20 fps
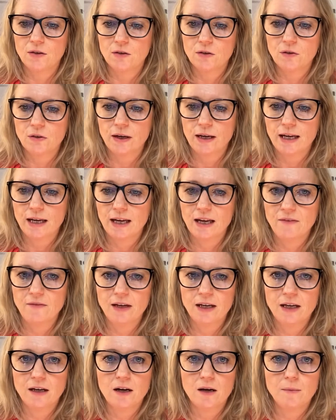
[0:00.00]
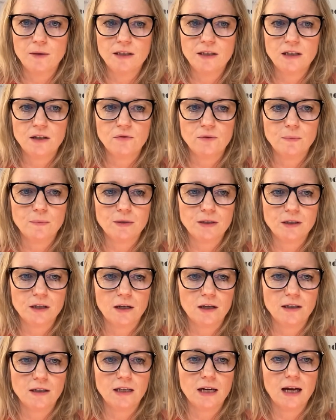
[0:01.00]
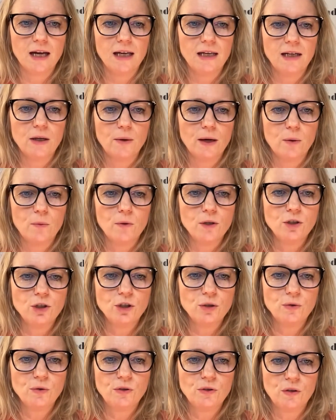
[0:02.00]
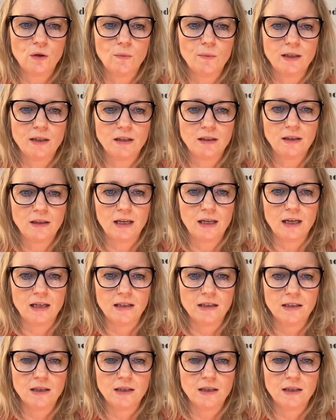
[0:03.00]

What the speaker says: So I have a comment here from Tanya. Hello, I want to do so many things.